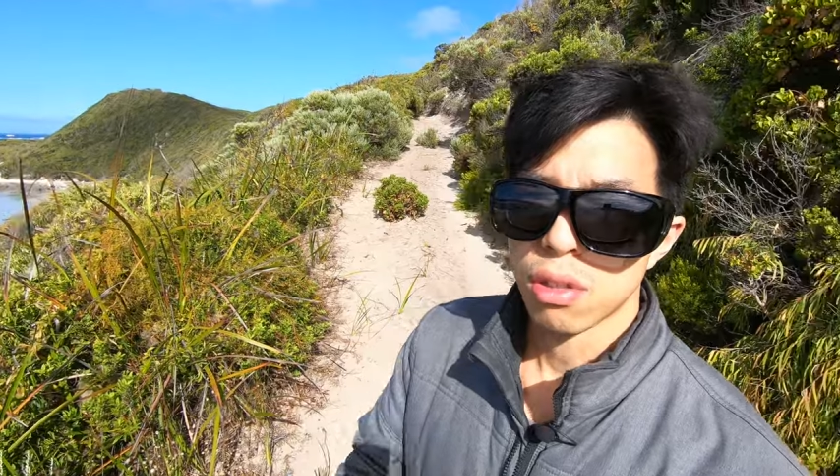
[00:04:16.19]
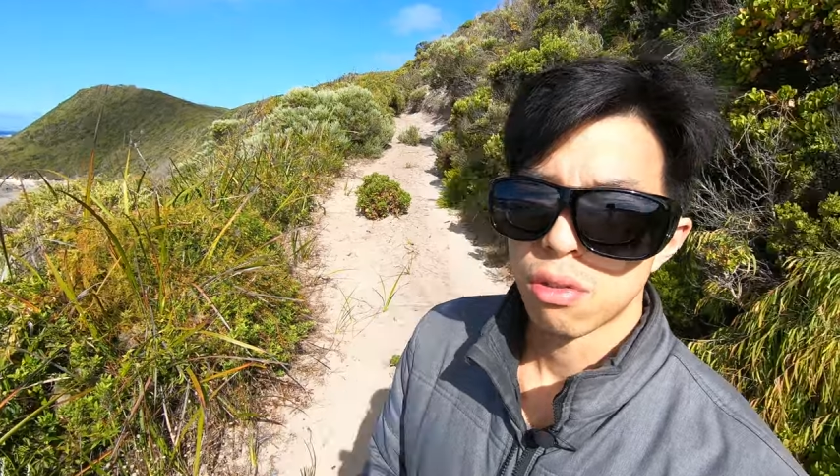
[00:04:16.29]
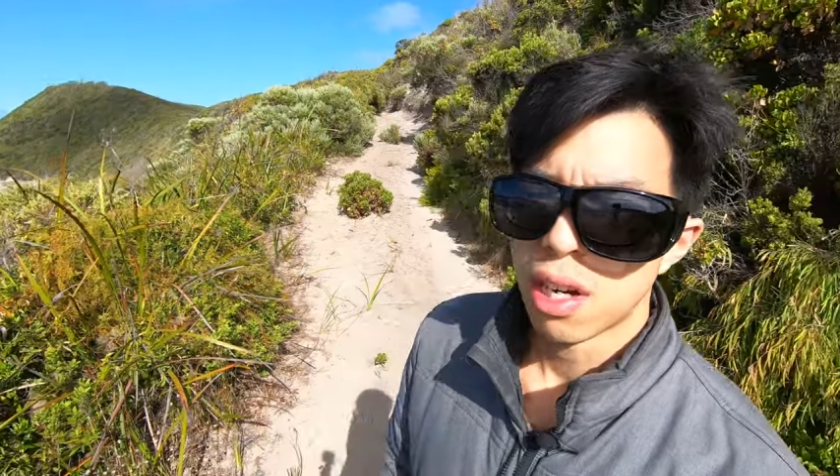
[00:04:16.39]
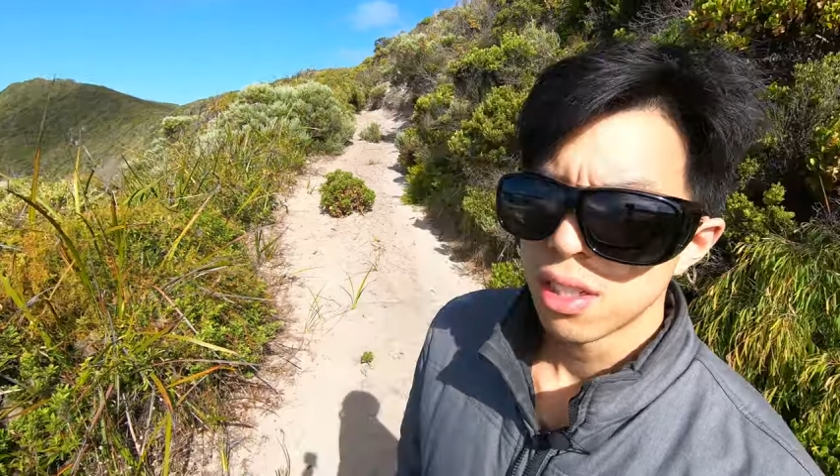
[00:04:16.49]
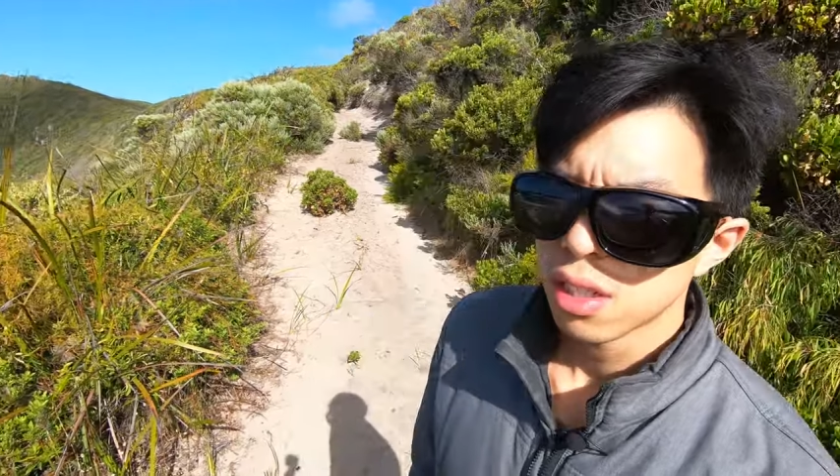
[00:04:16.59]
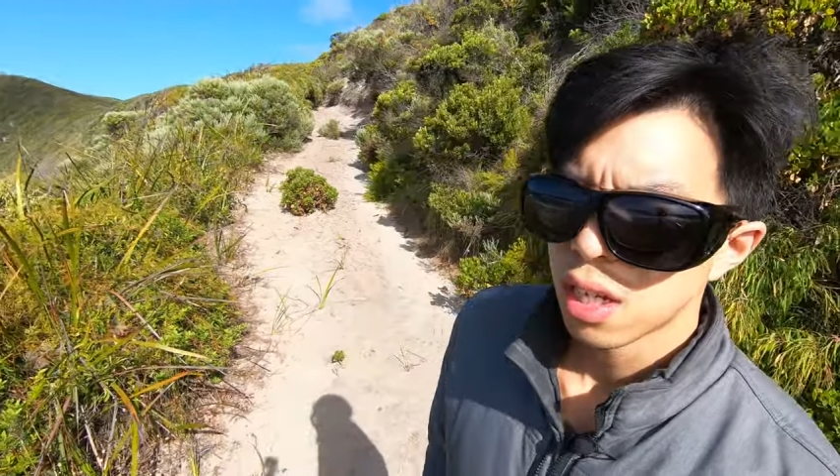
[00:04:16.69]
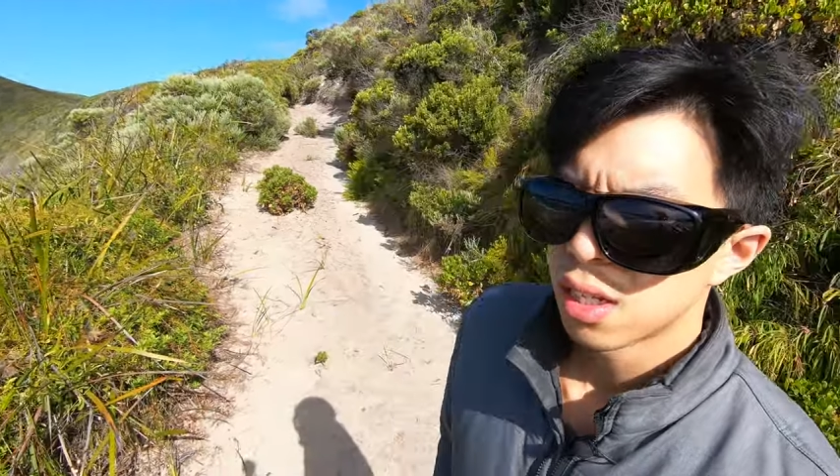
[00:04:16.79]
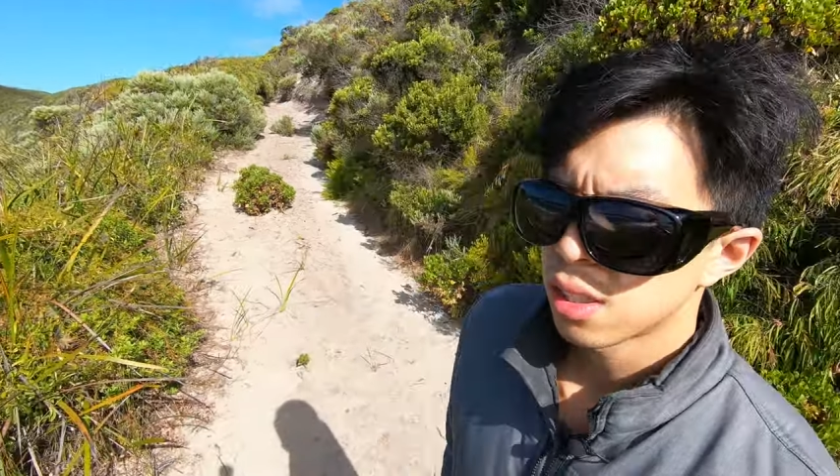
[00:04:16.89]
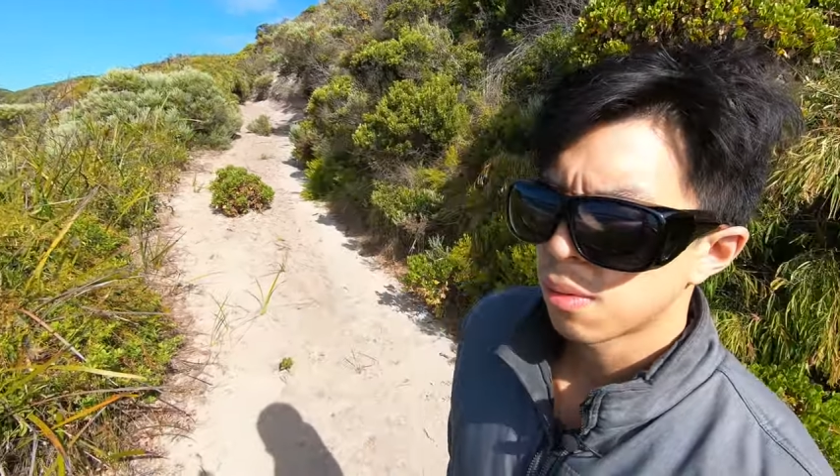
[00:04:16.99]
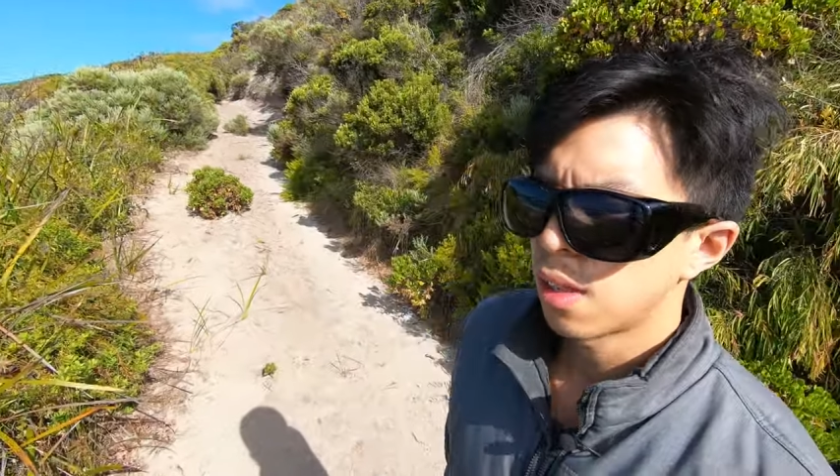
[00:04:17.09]
grunt,
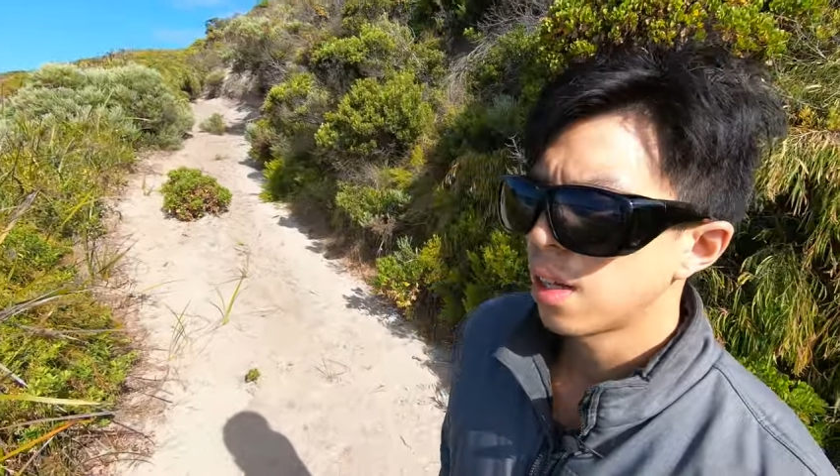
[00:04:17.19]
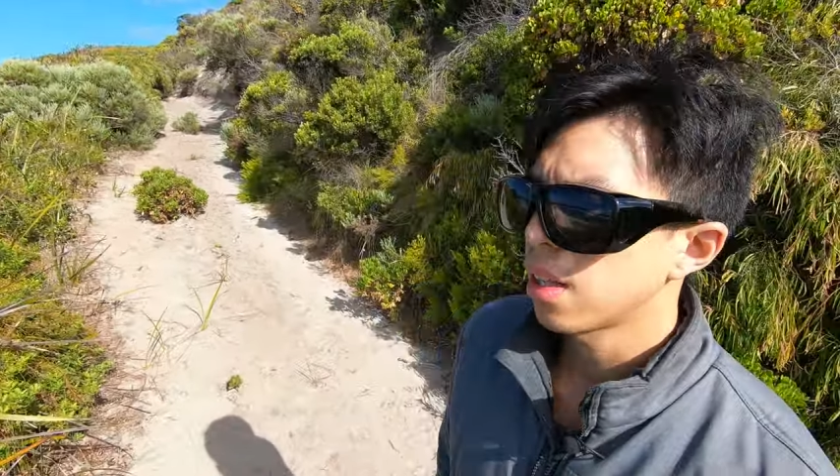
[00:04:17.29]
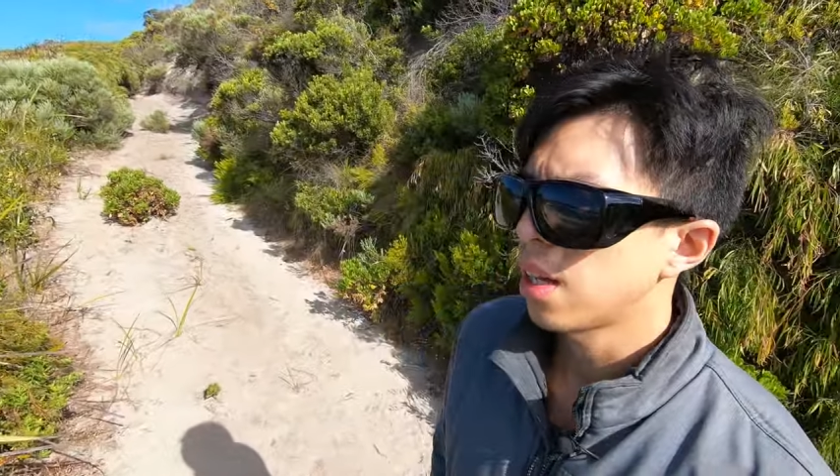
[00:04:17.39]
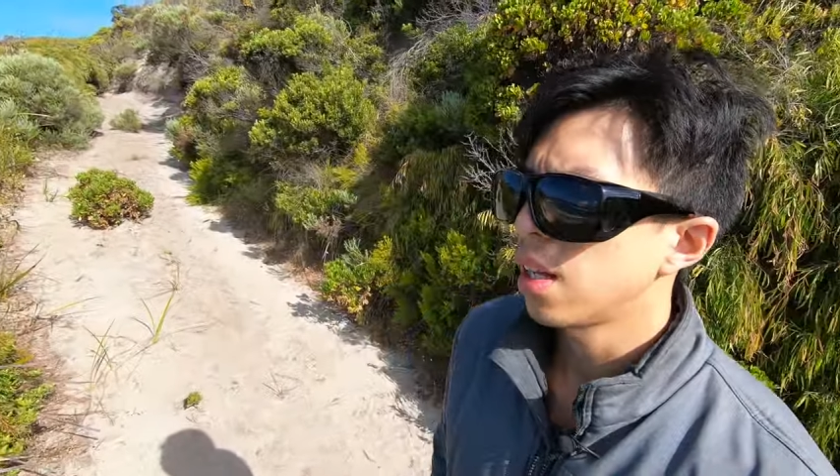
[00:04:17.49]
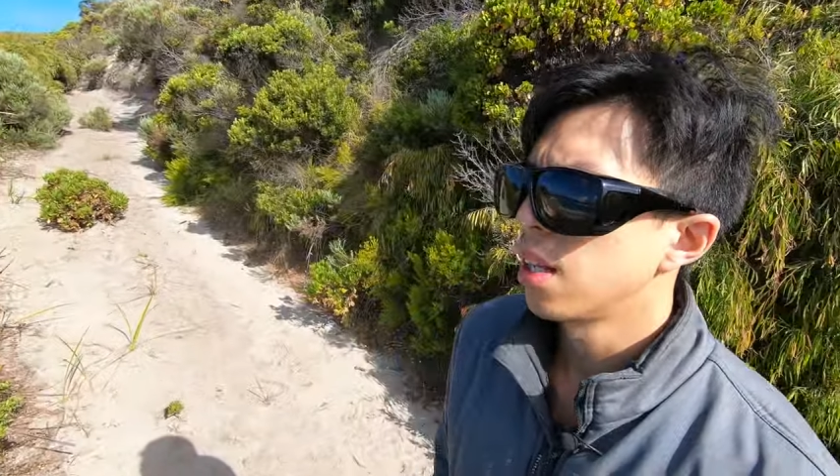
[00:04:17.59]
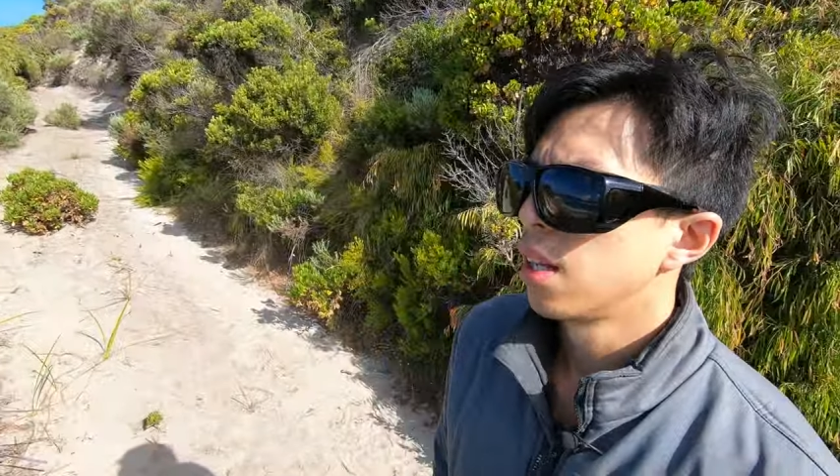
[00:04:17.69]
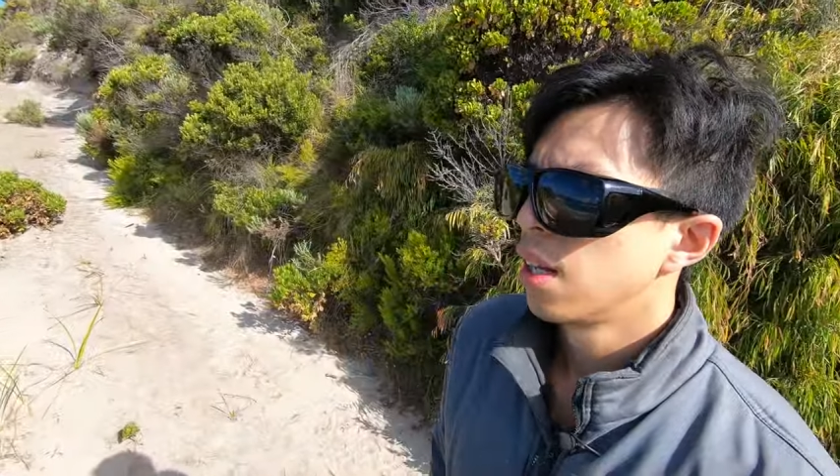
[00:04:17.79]
something like that.